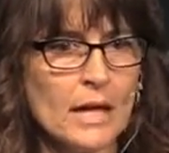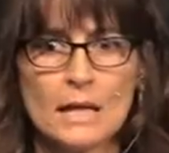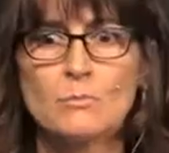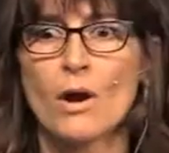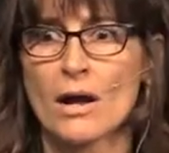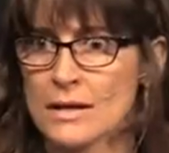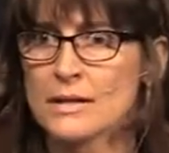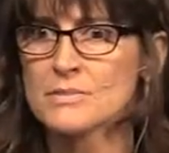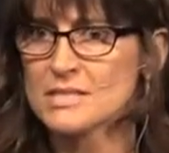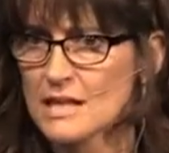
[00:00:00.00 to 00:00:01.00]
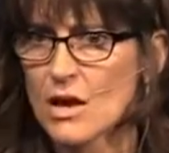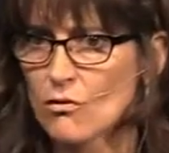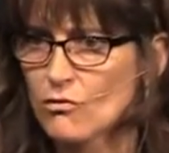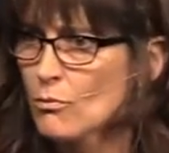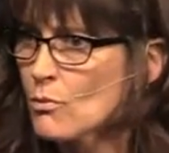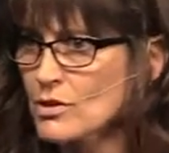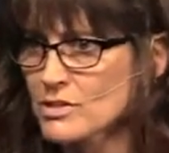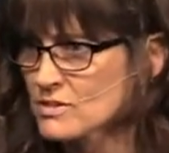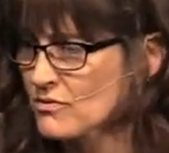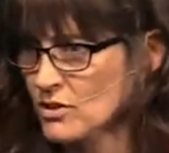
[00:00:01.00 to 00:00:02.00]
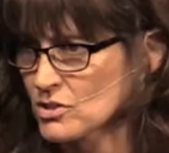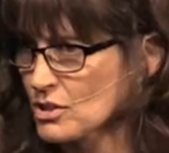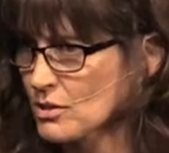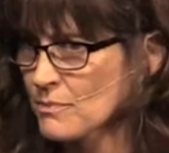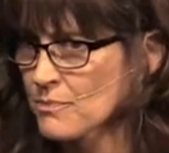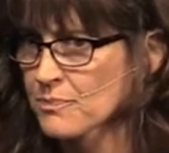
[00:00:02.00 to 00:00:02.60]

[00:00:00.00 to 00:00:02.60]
he brought on himself more dysfunction.